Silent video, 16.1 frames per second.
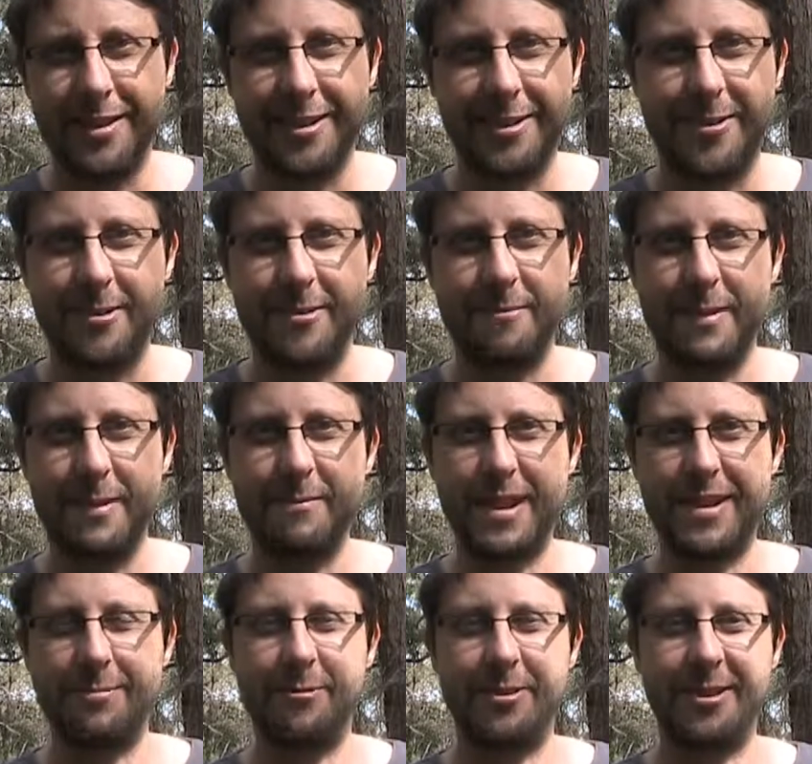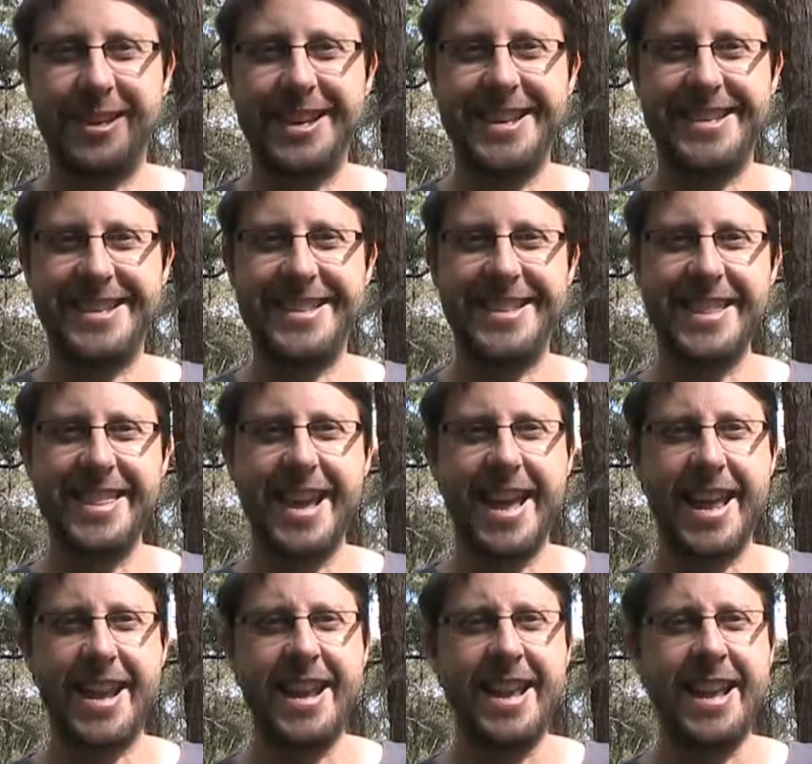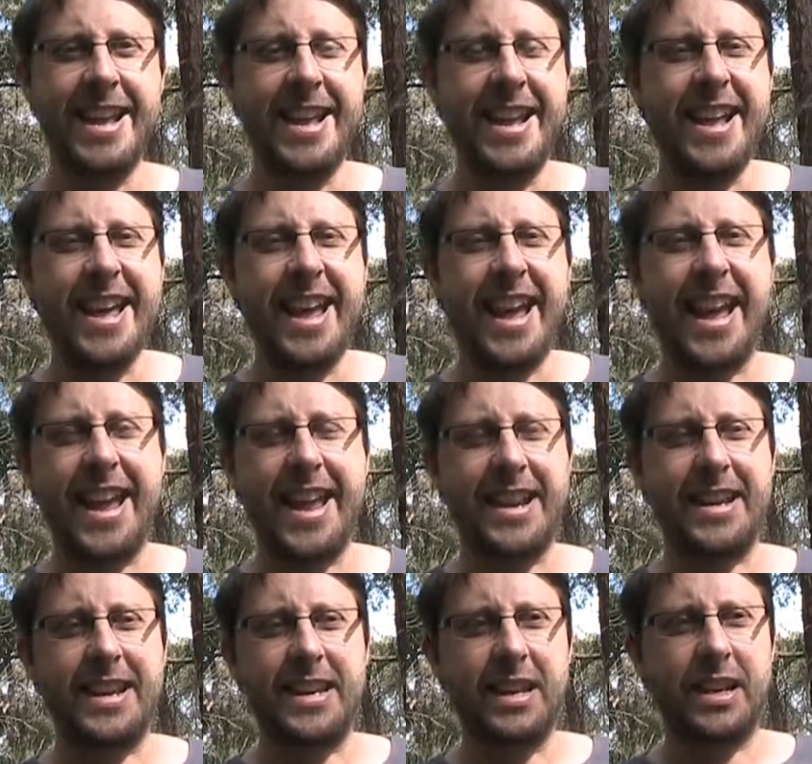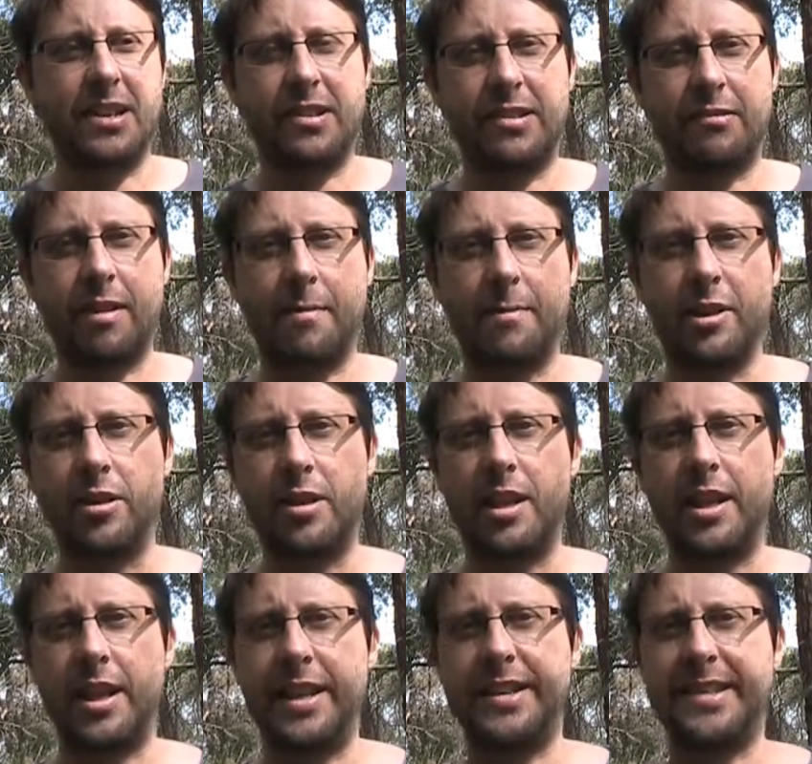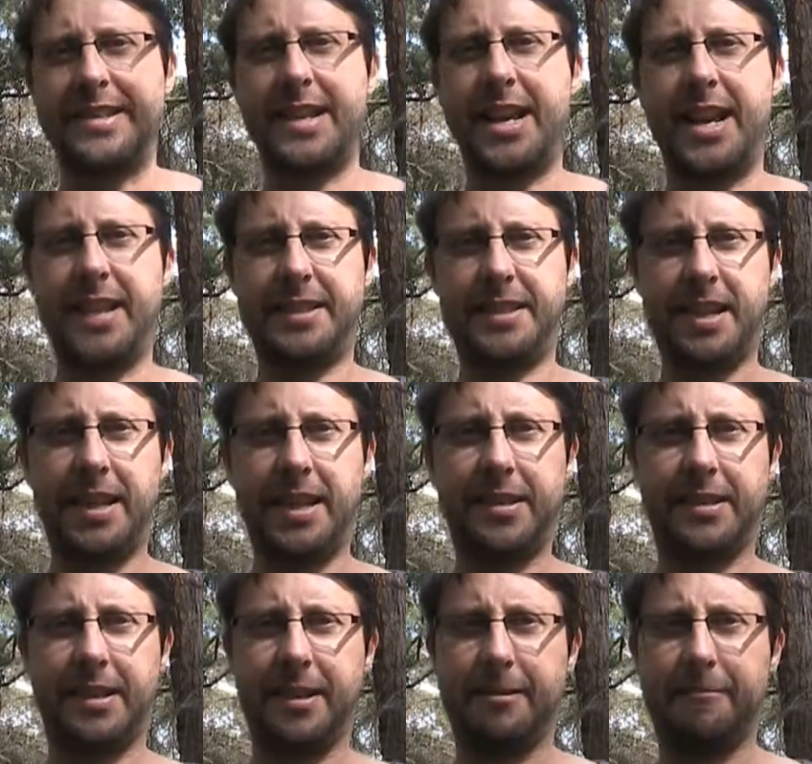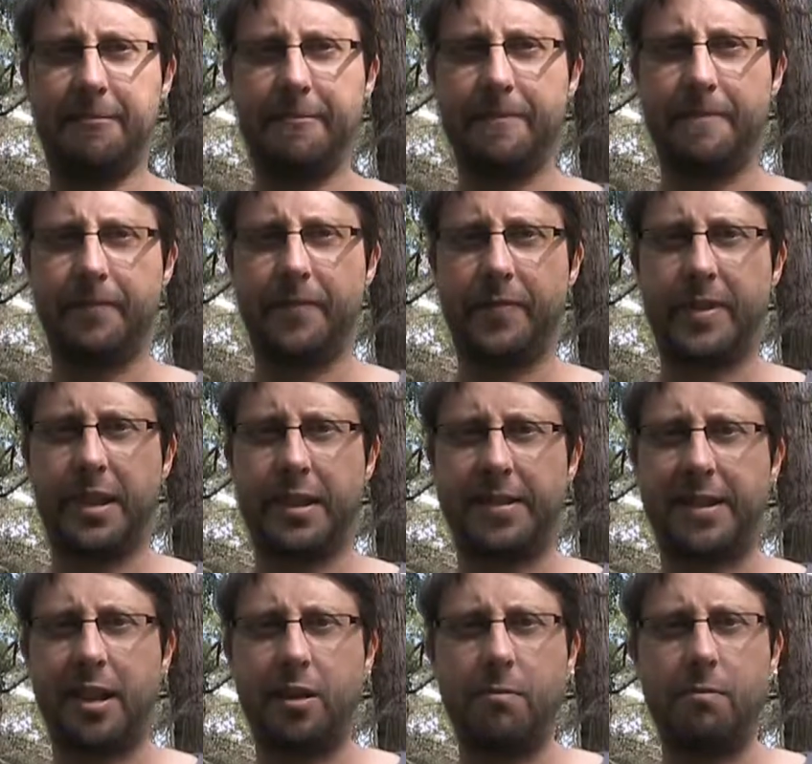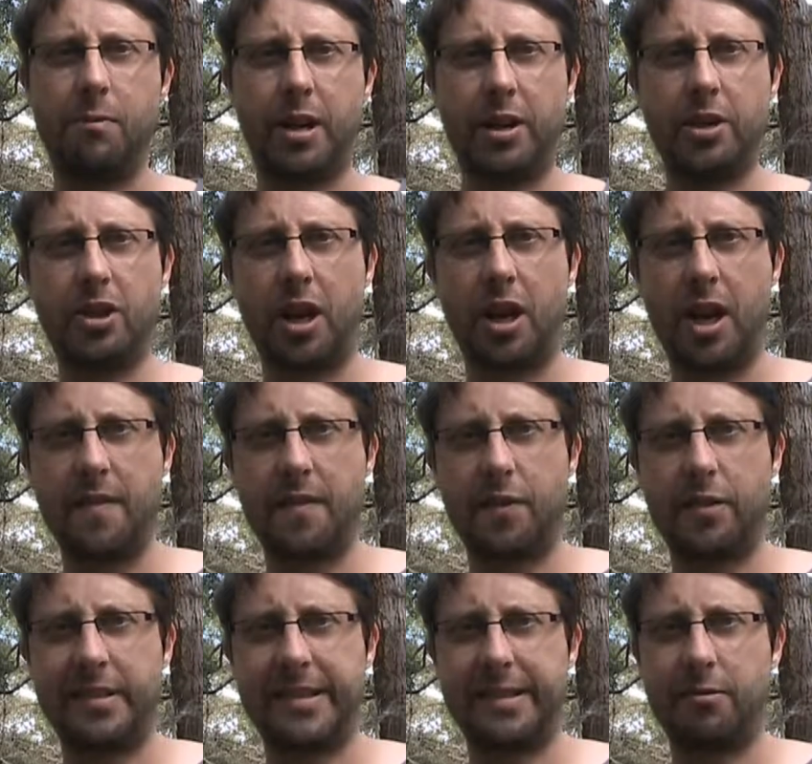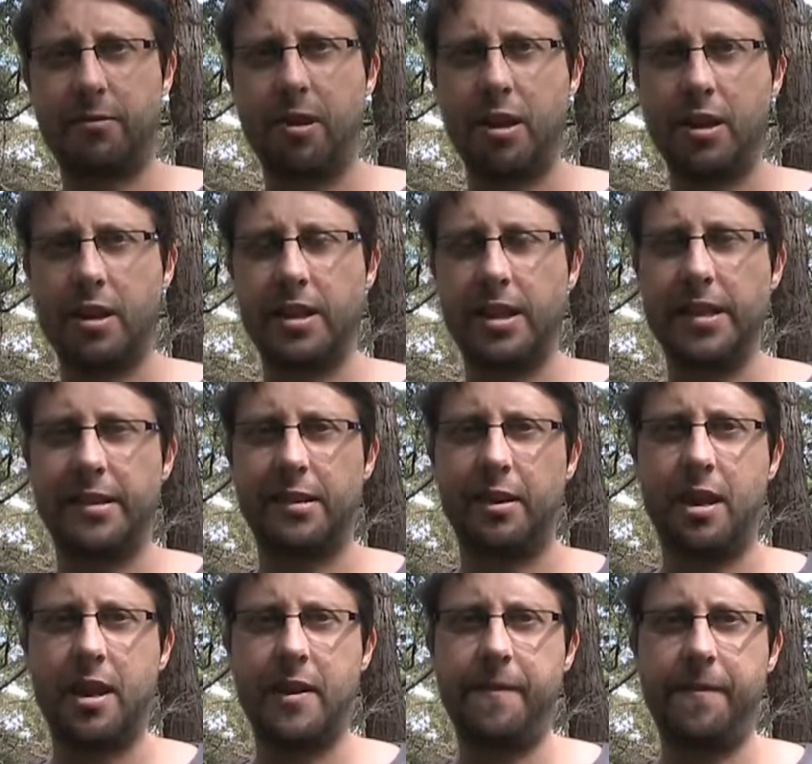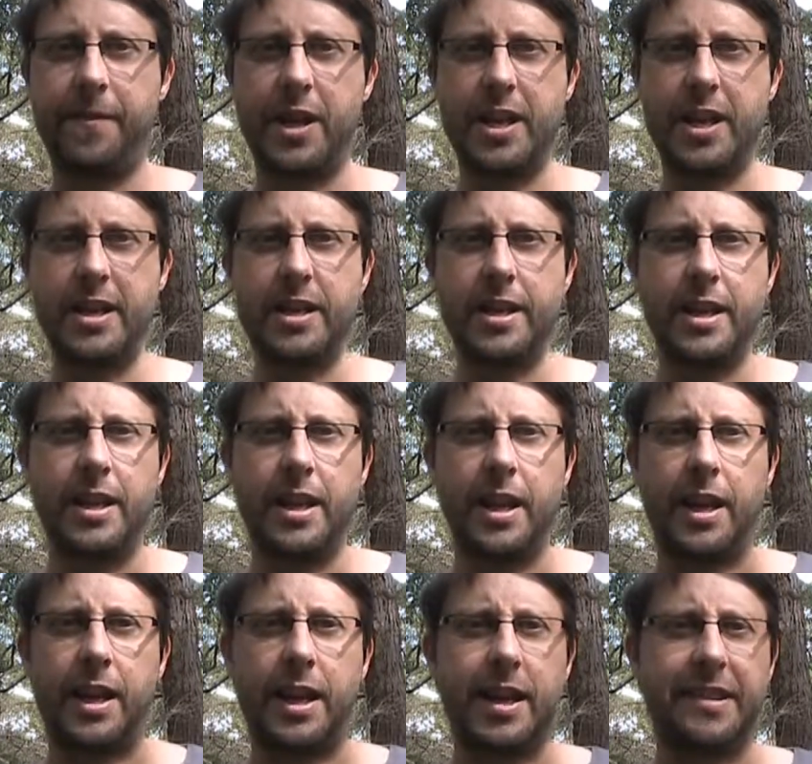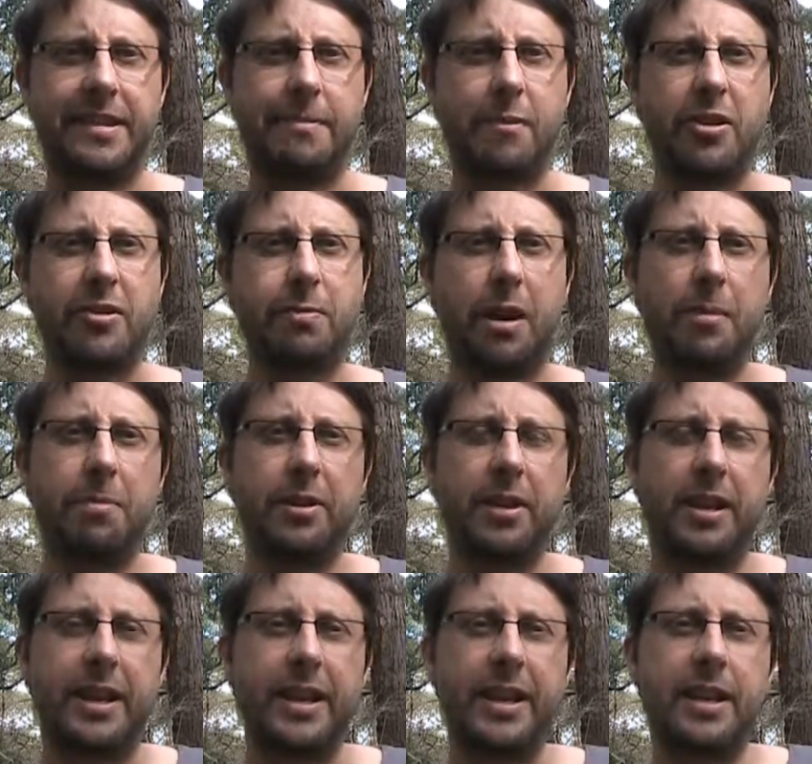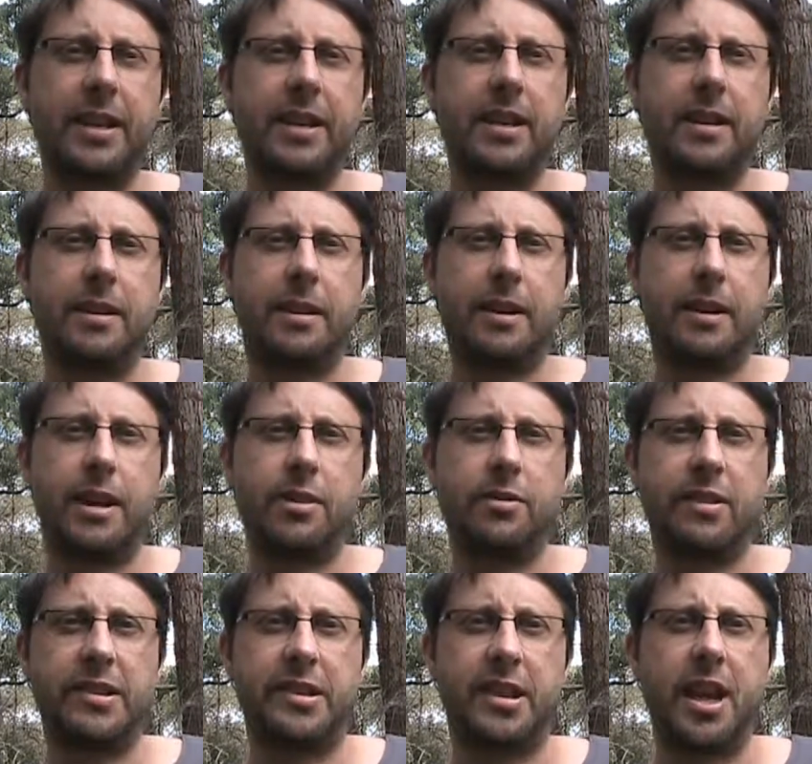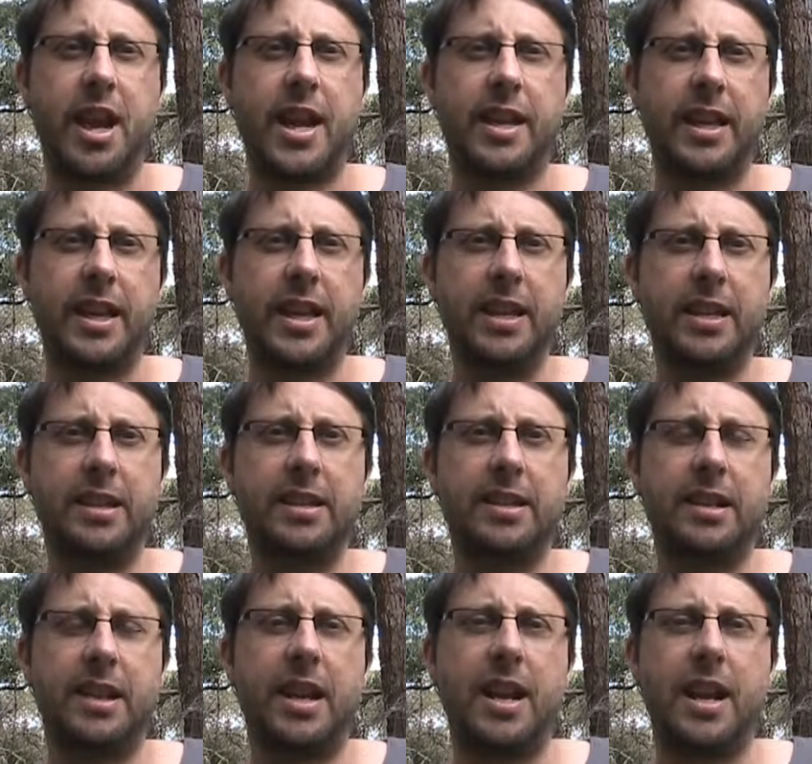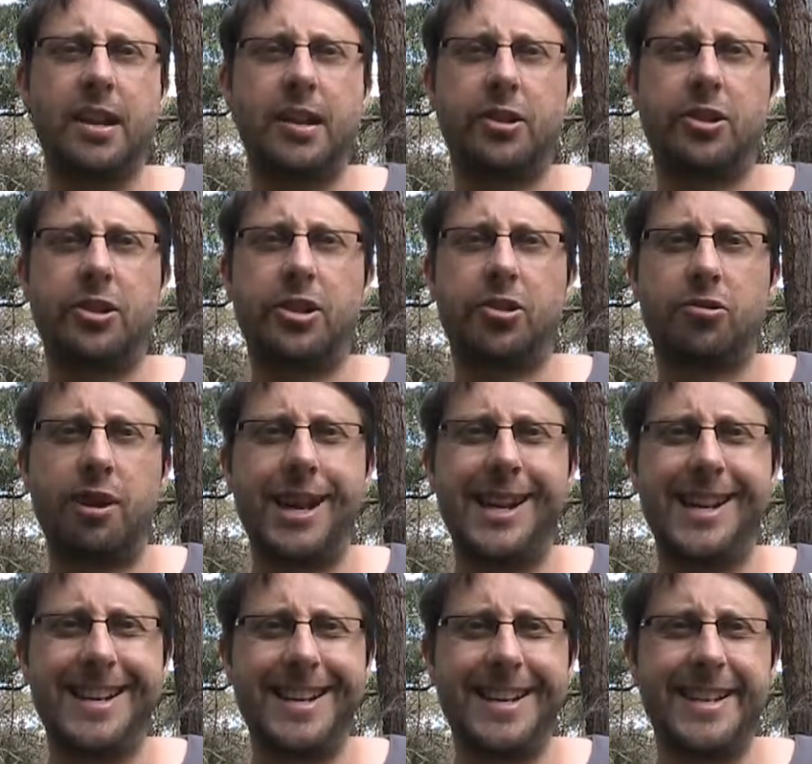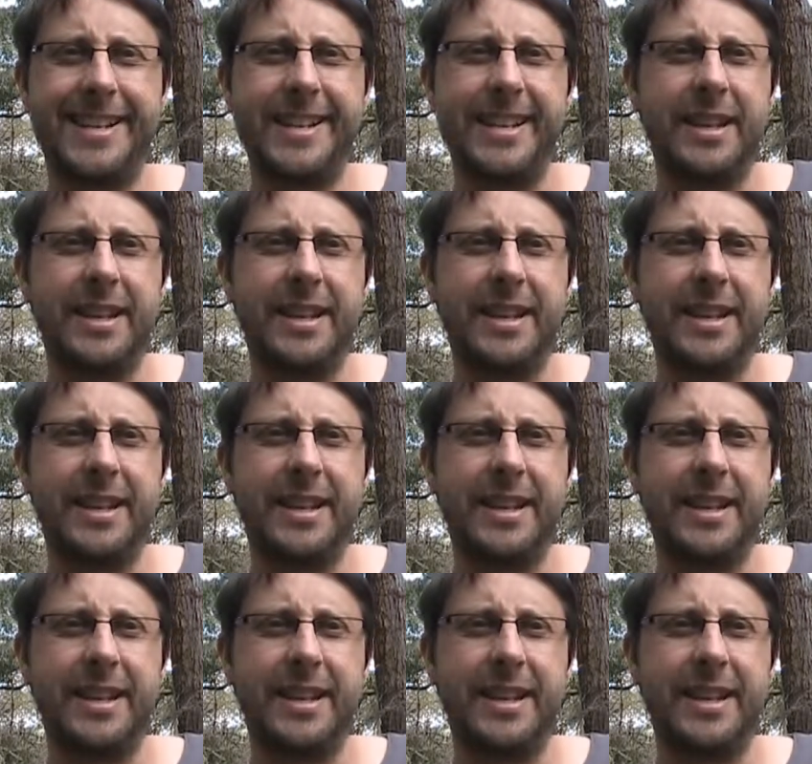Couldn't be much more easier than that. And you can just grab a girl and start dancing. So modern jive or Ciroc is a lot of fun. It's most popular in countries like England and Australia.